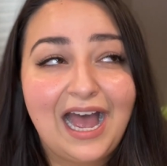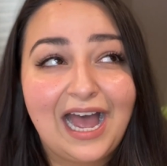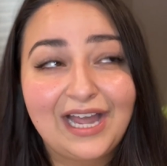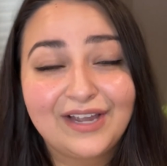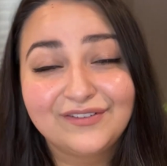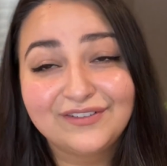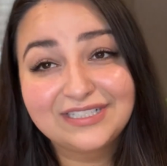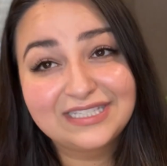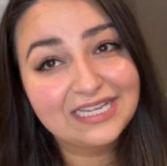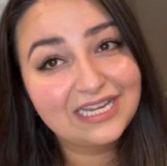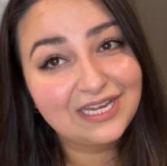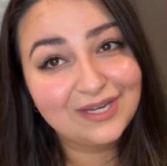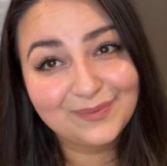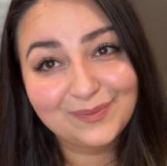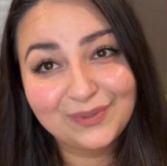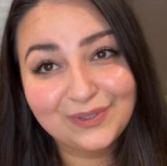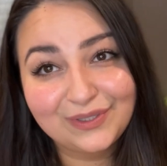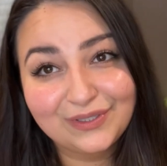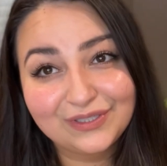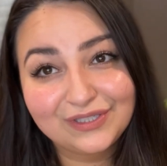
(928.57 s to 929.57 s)
I was
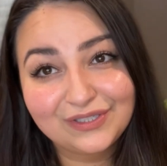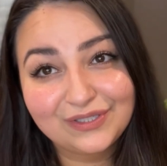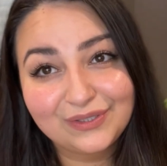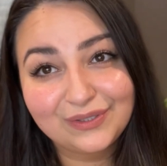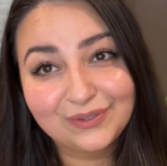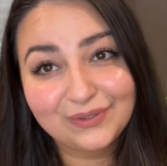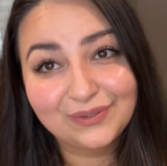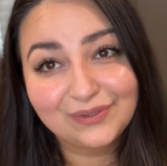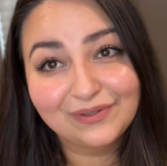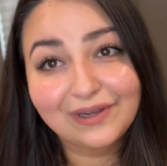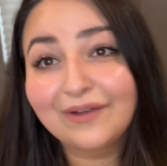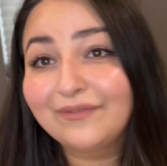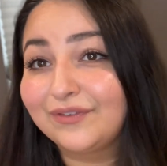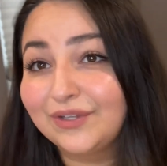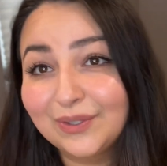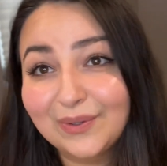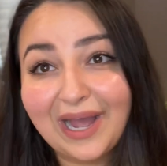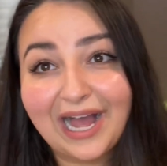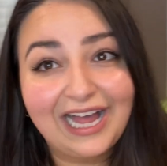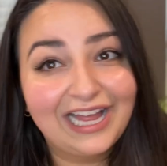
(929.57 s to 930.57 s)
able to
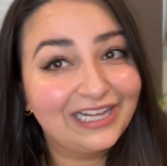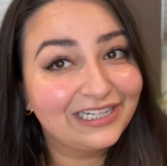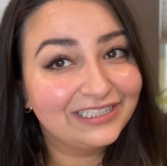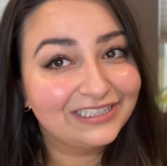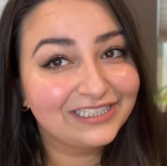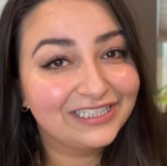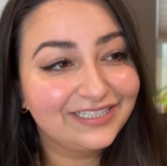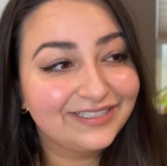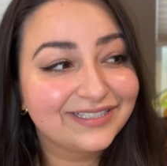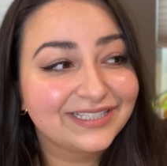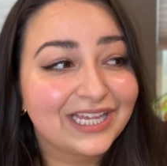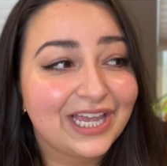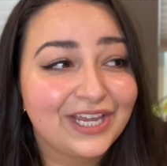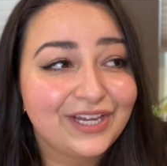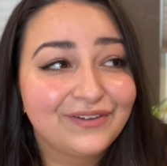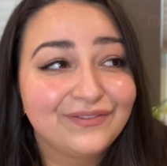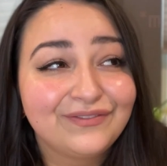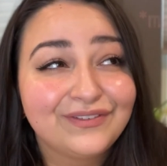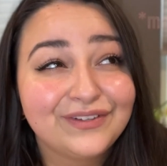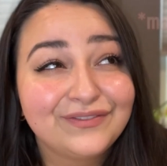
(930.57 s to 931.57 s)
view at least
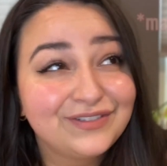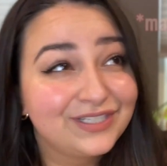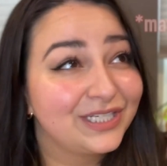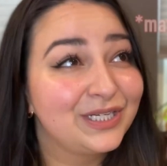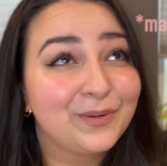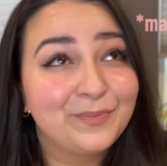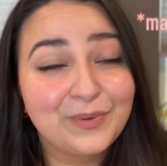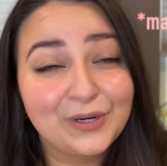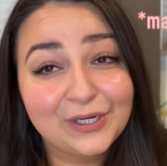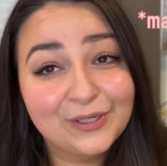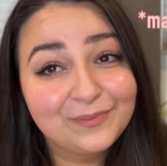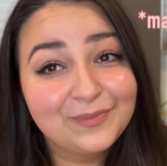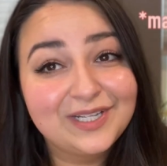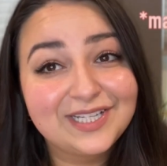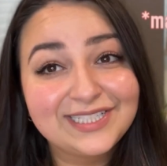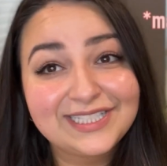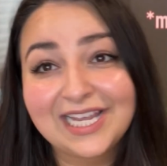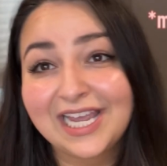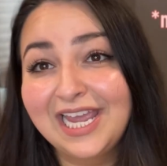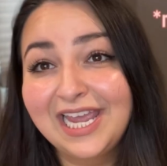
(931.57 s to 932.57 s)
like 50
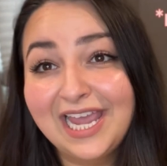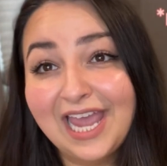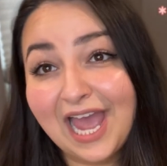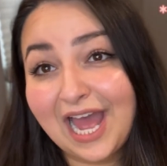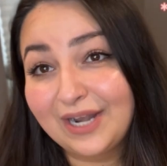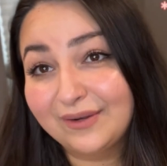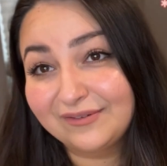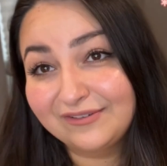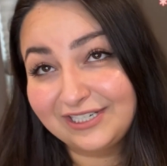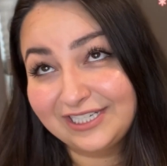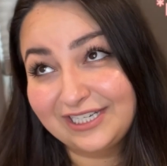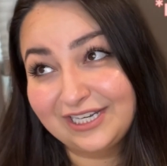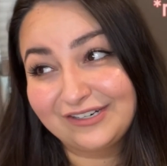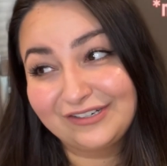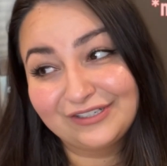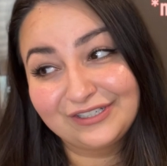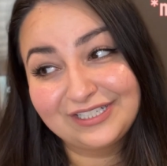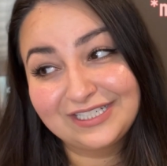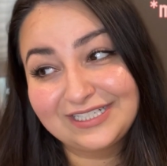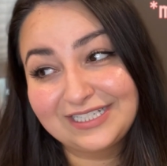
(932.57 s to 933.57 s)
apartments and we
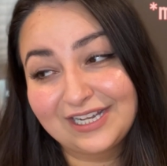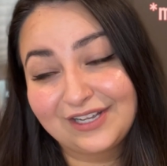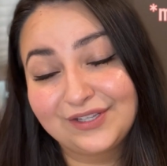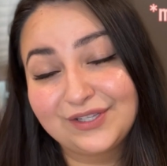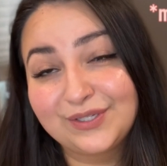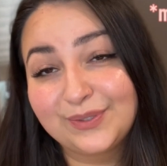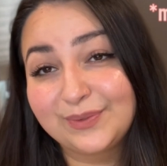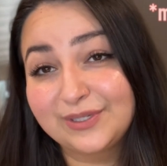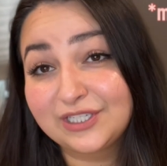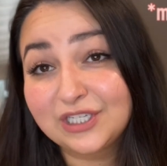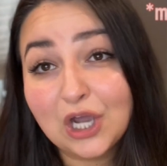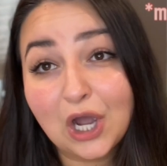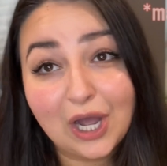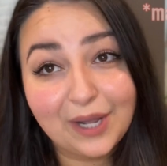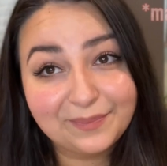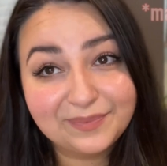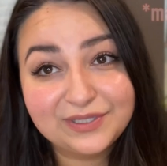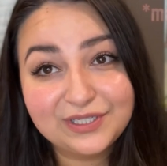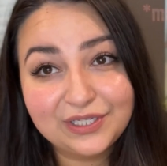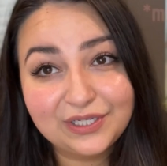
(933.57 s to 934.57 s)
narrowed it down to a
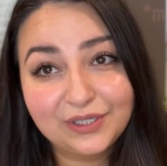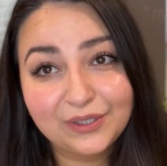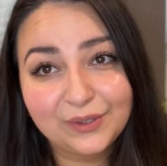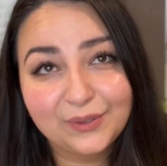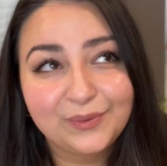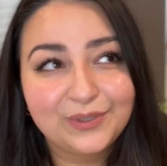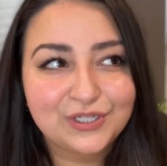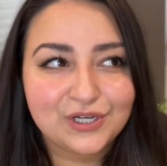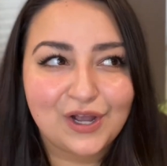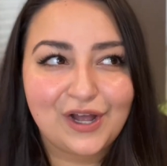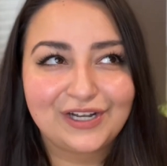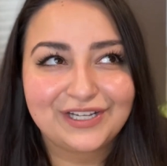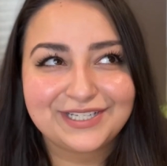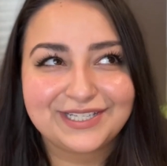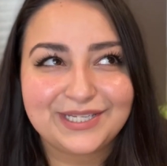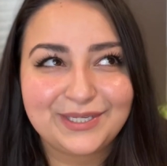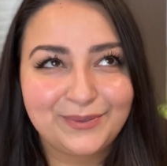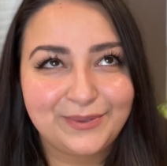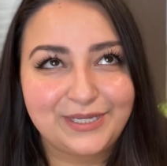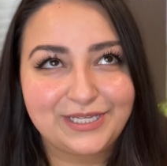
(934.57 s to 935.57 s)
top two, which
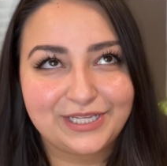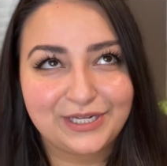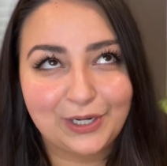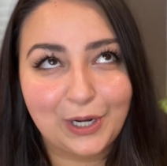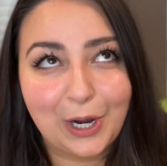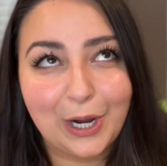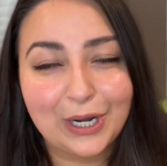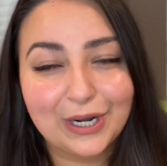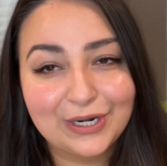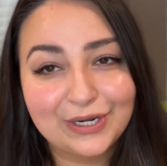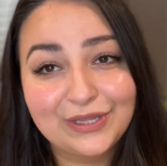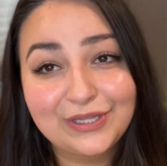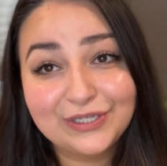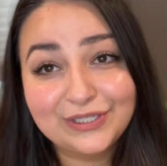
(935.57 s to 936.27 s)
honestly wasn't hard.